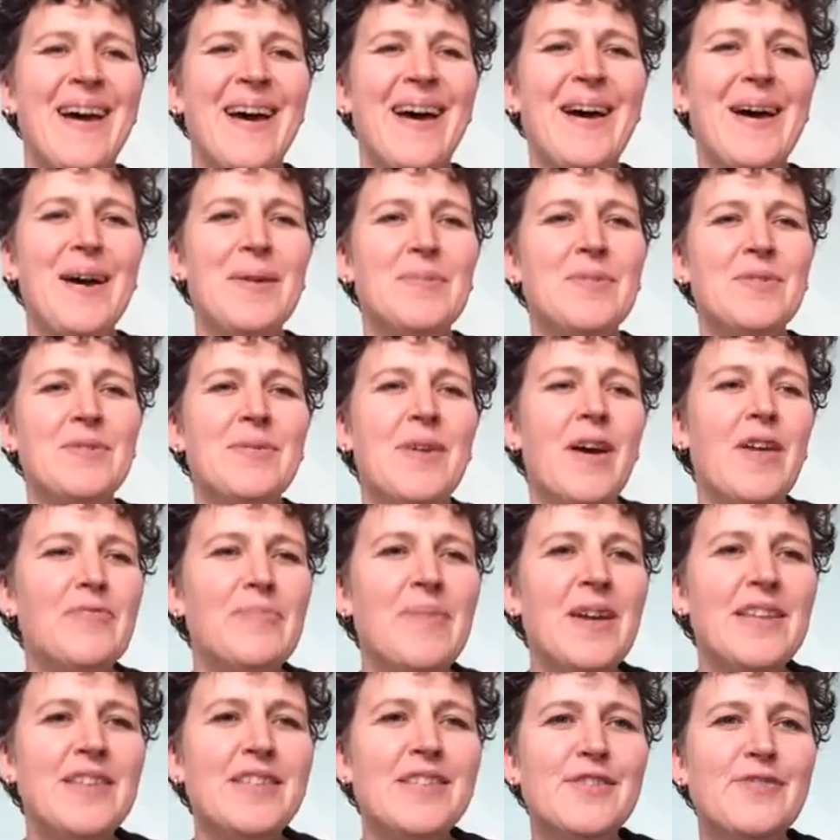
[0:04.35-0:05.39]
I've
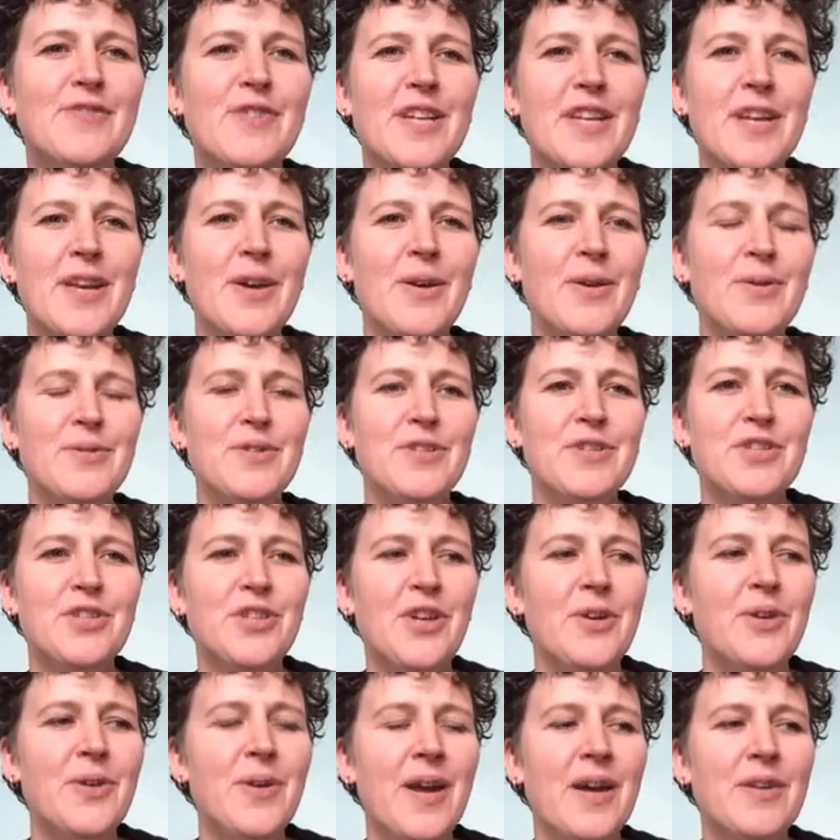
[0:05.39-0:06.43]
made this video to show
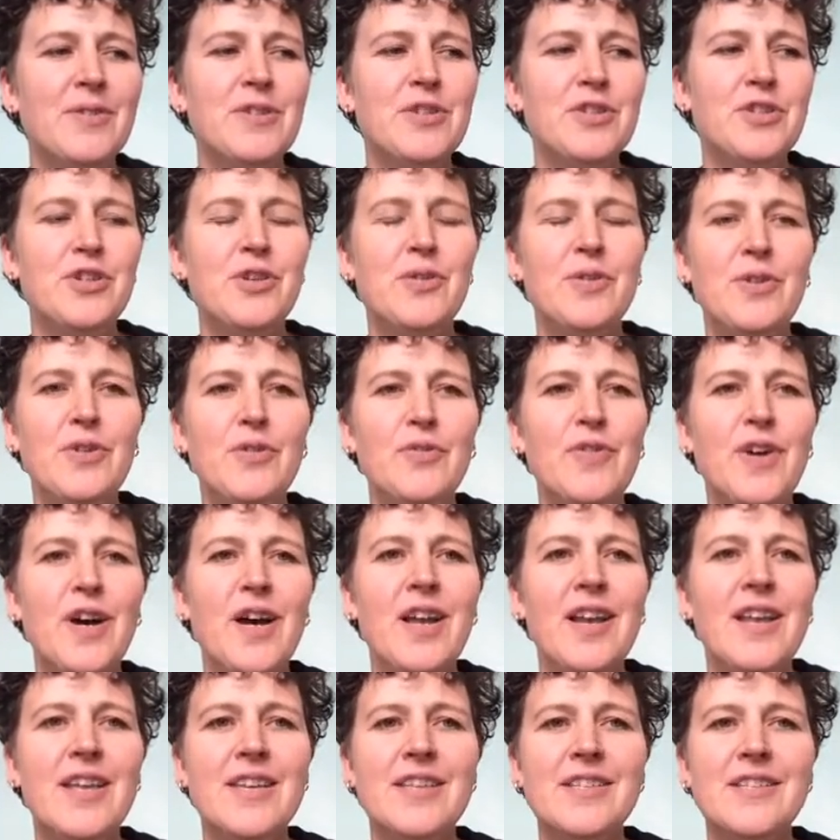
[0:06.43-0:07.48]
you how to tune your
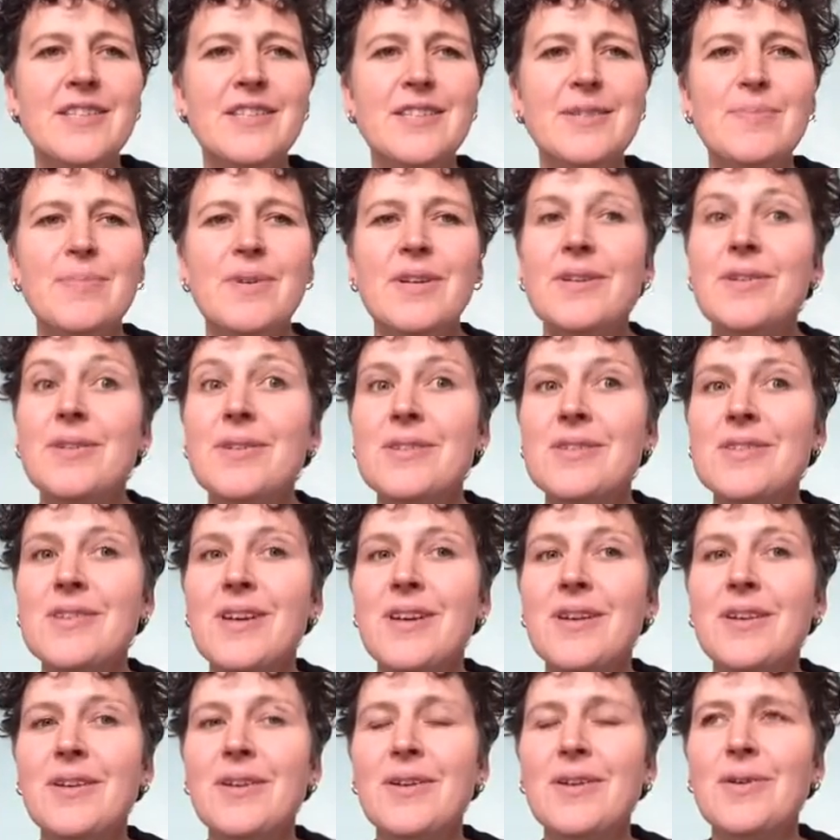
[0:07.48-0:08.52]
violins because
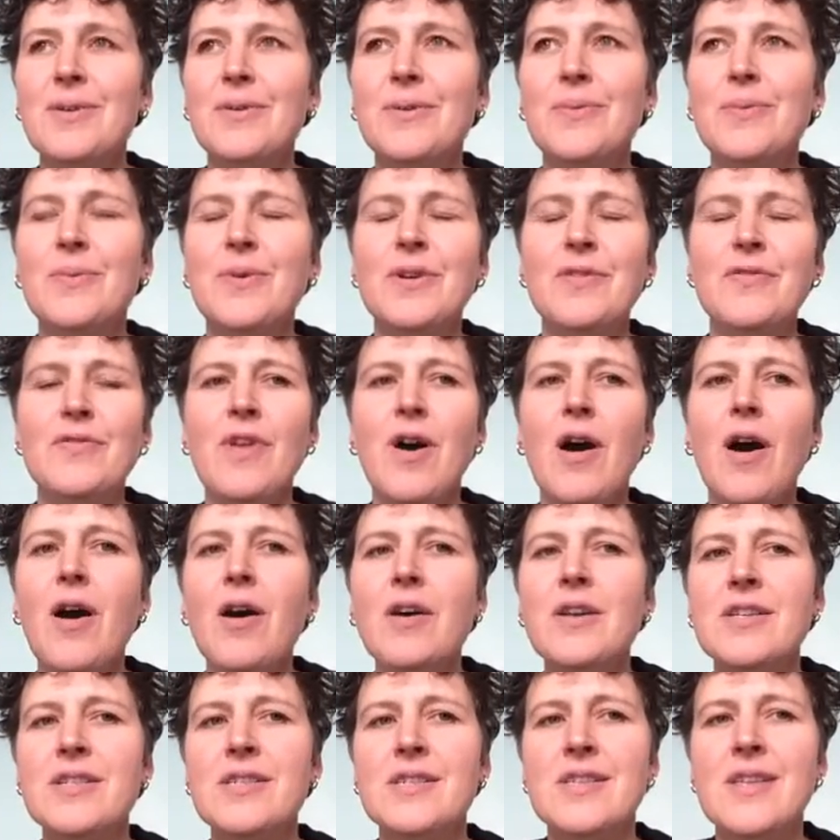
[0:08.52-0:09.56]
I know one of the
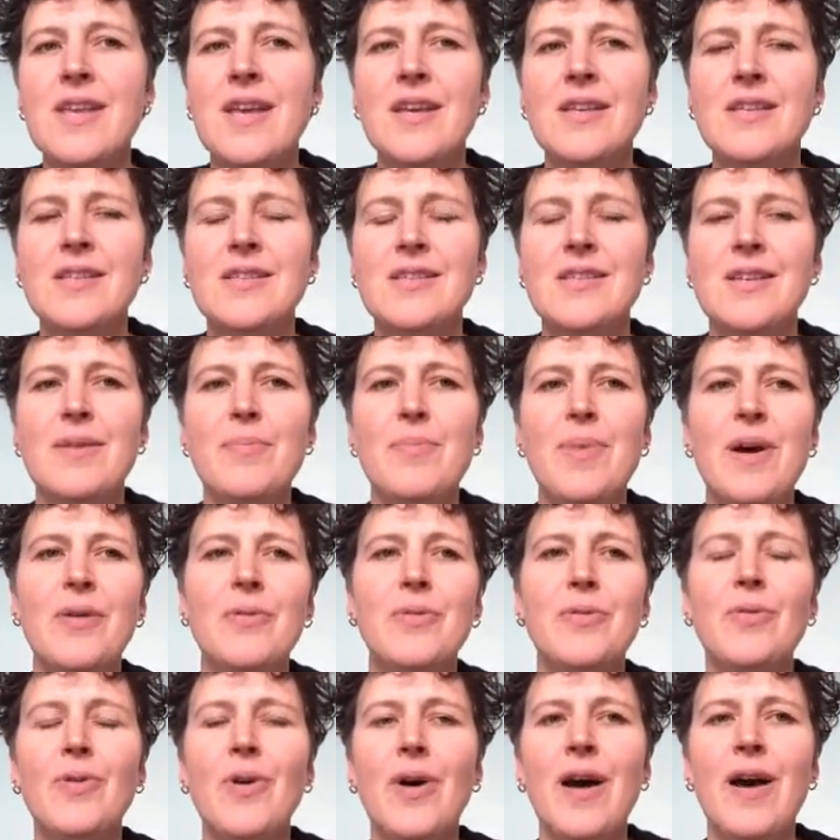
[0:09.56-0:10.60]
hardest things
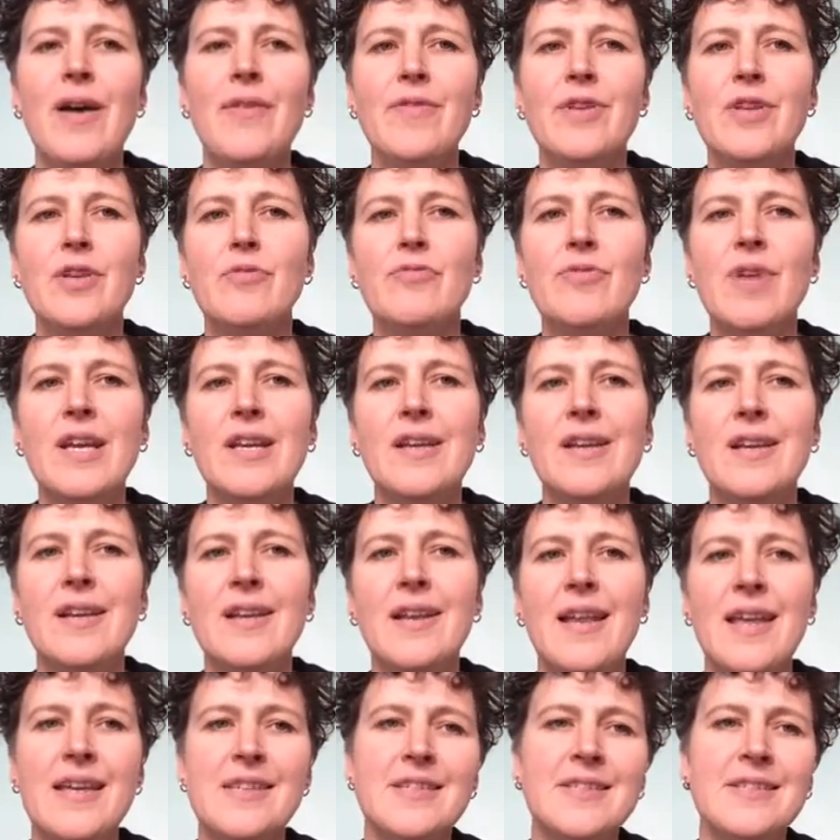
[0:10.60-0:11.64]
about not having your regular
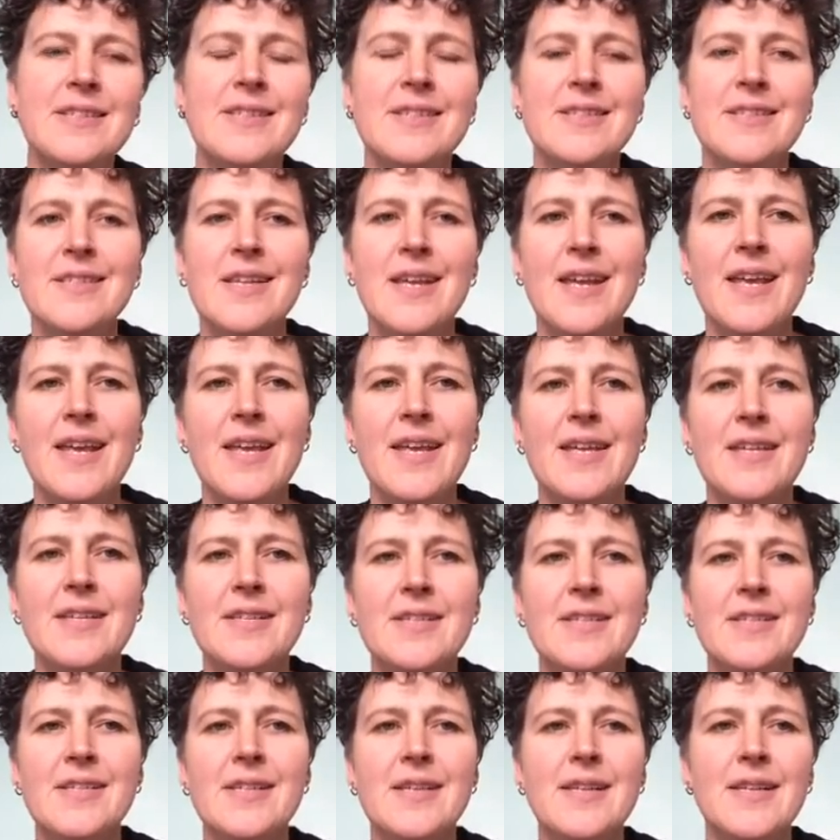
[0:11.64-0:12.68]
lessons
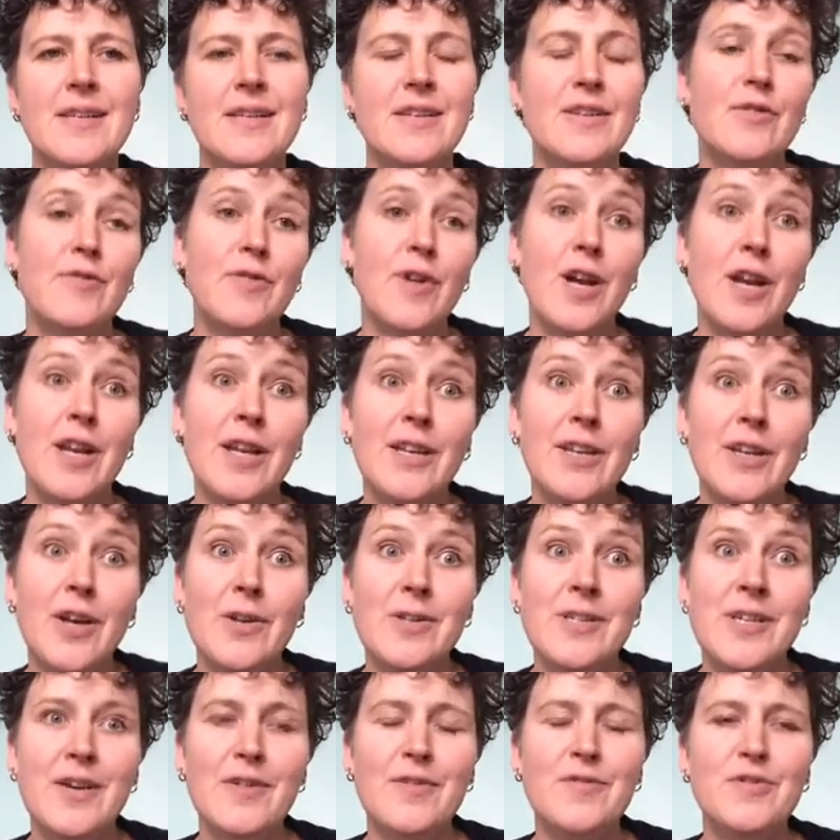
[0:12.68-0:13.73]
is your violin
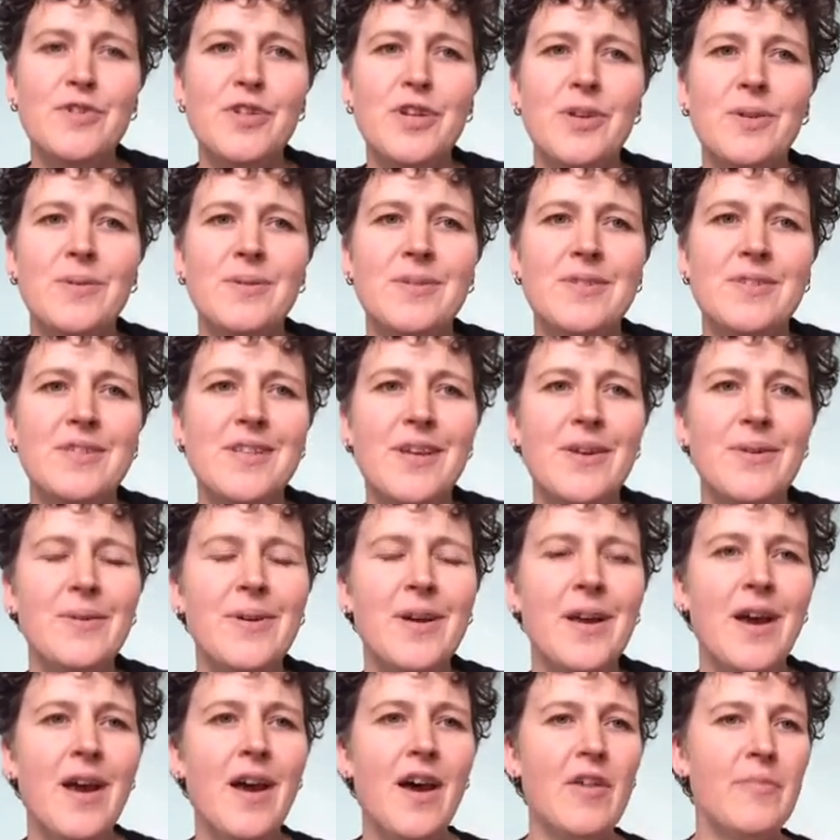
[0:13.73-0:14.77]
goes out of tune. So I've
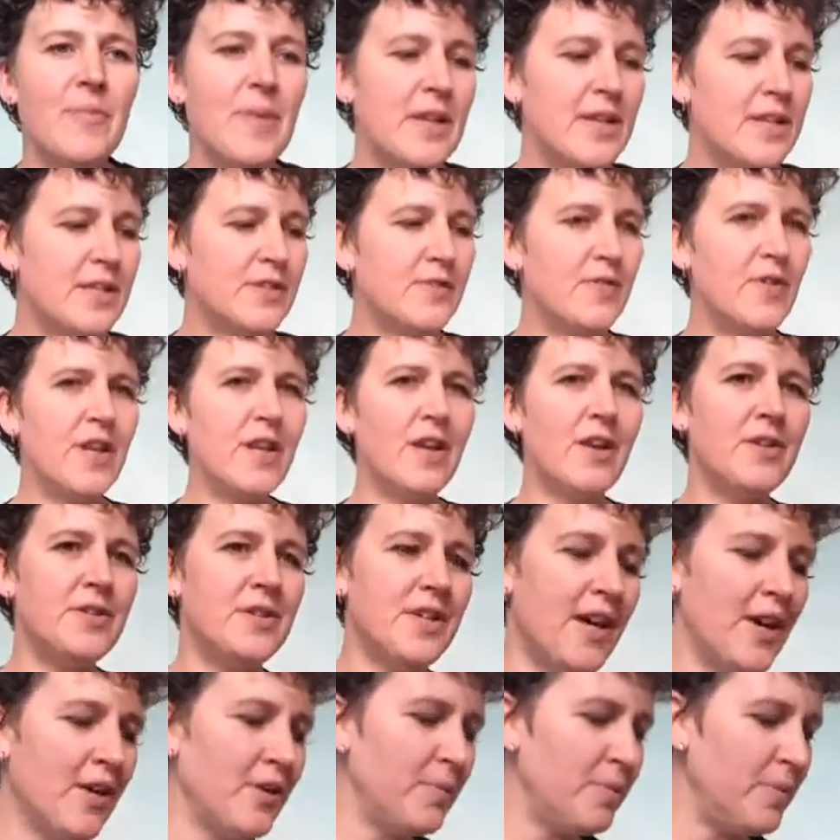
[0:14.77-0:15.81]
made this video
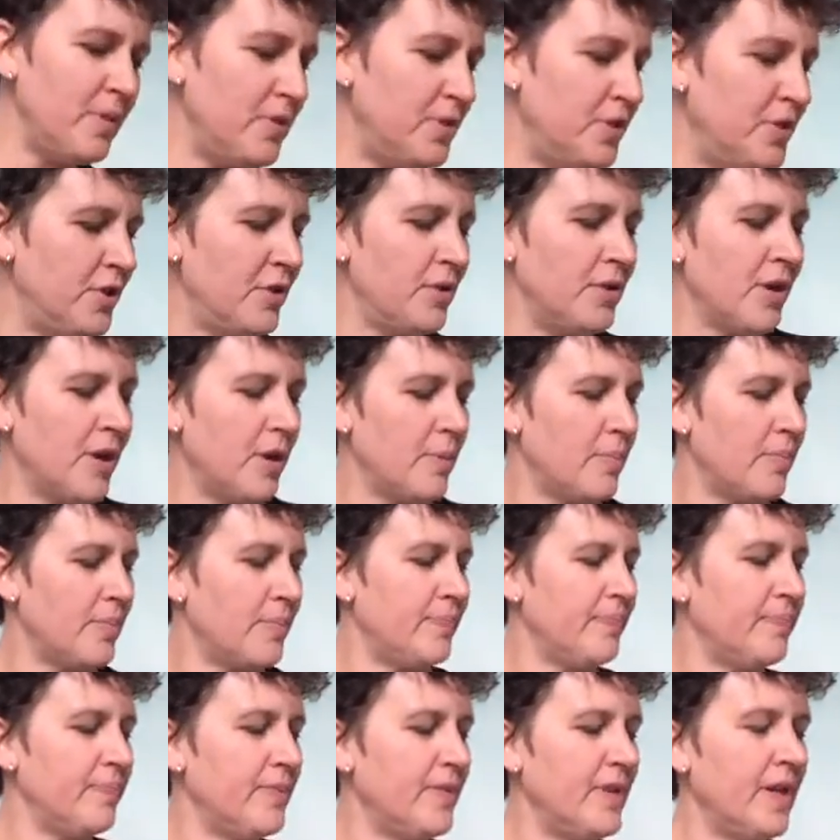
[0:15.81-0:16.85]
to help you tune up.
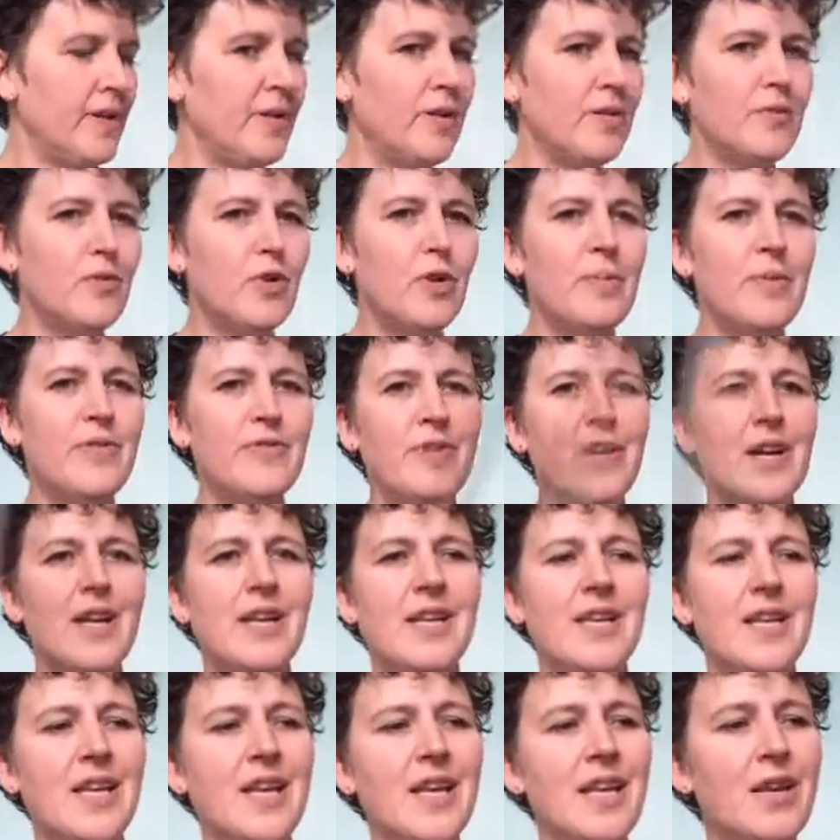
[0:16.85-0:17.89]
Now I've got my
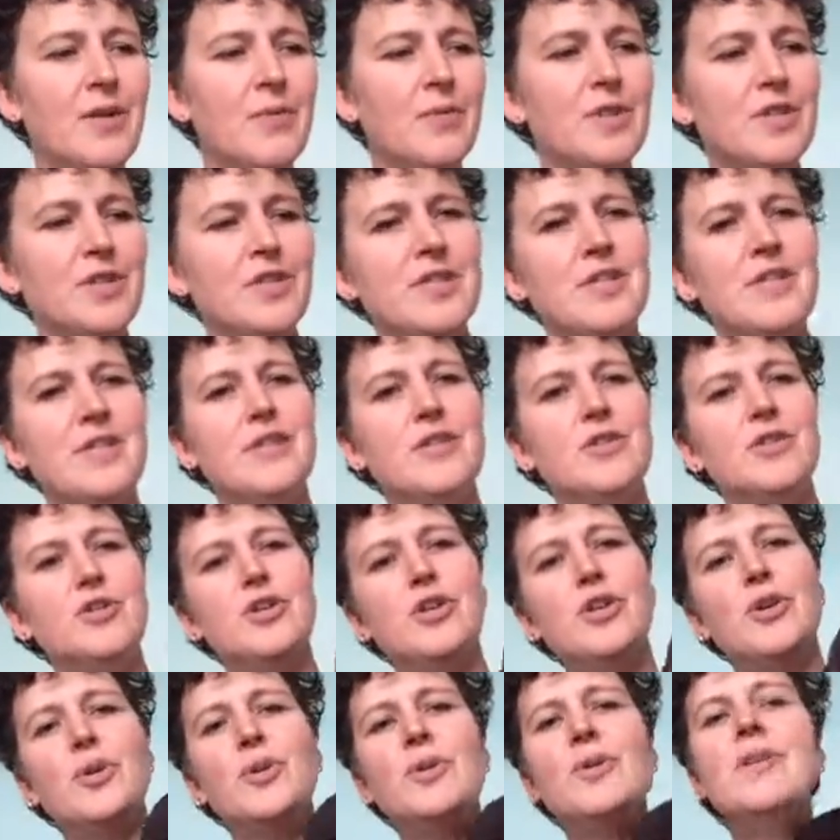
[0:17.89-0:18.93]
violin here which is in
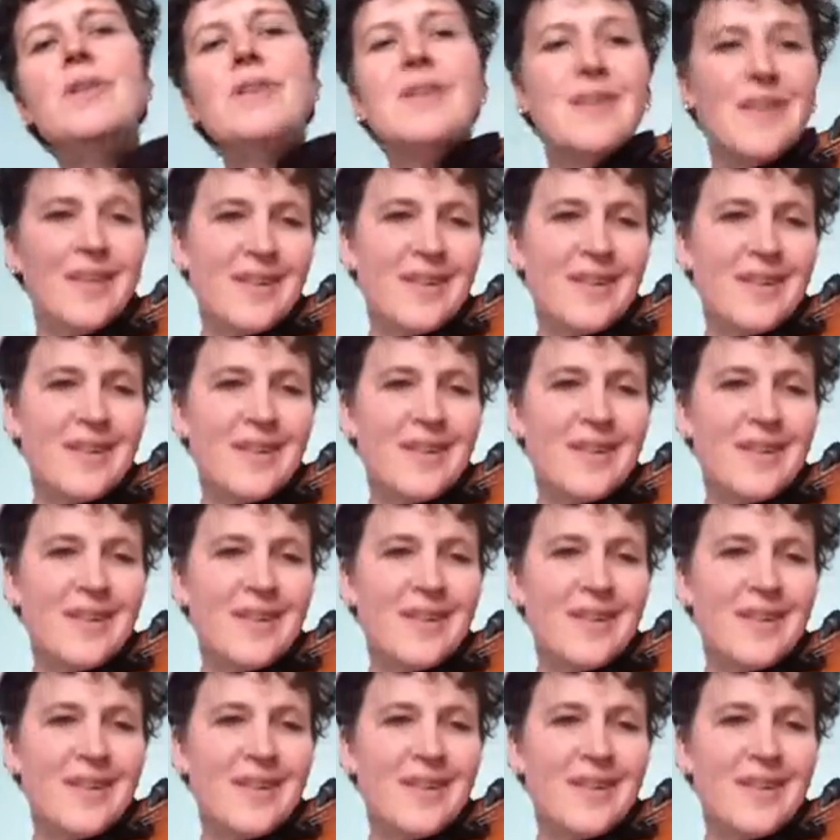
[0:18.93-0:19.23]
tune.